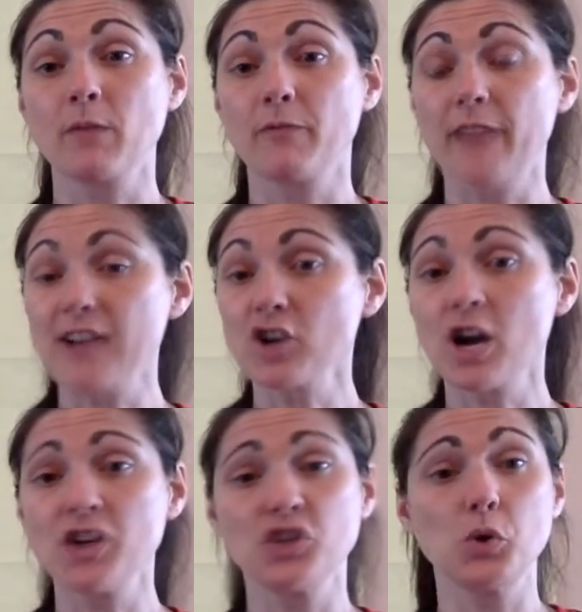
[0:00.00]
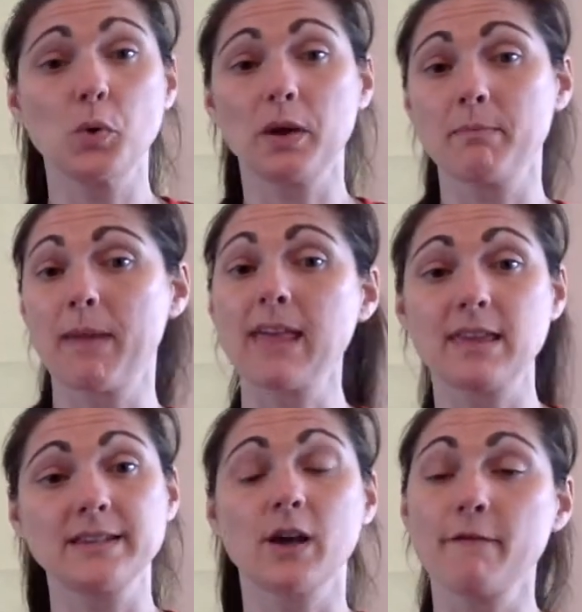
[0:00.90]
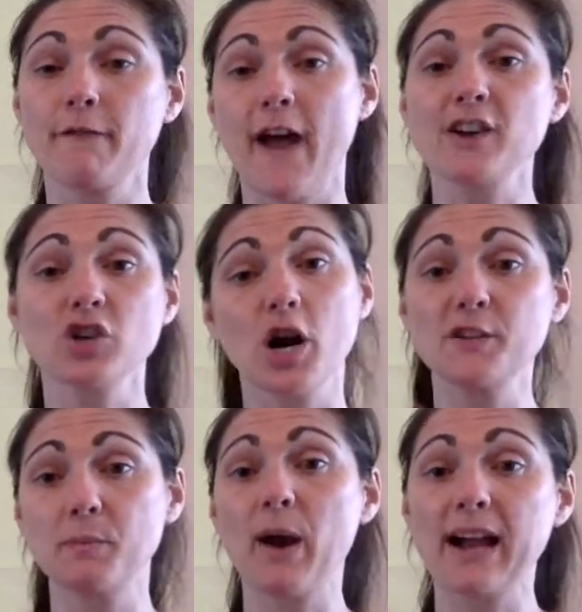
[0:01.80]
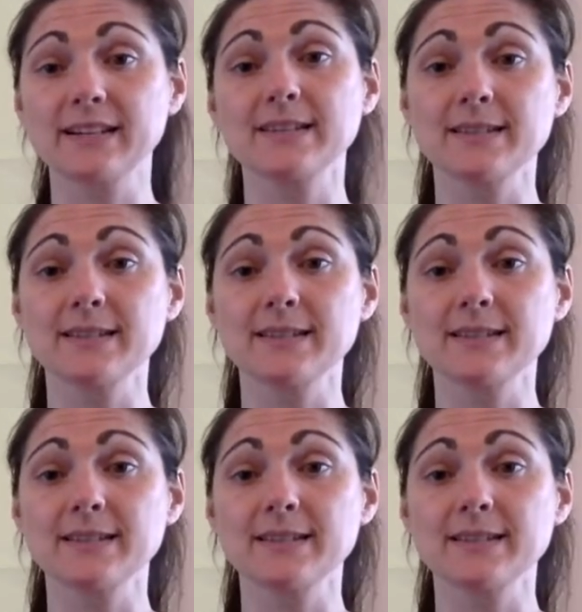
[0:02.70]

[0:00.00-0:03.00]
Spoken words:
flashcards, you can make these on flashcards and practice